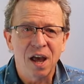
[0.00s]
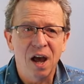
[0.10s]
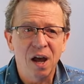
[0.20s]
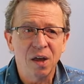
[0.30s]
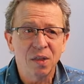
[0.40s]

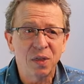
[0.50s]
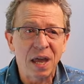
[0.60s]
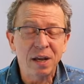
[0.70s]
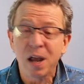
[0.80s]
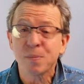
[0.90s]

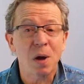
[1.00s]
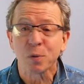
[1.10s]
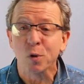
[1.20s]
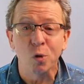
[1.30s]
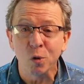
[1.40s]
they come
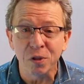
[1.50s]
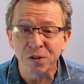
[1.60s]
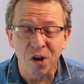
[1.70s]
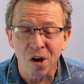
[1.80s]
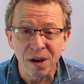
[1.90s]
up all the
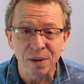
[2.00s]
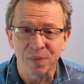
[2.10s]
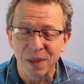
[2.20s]
time.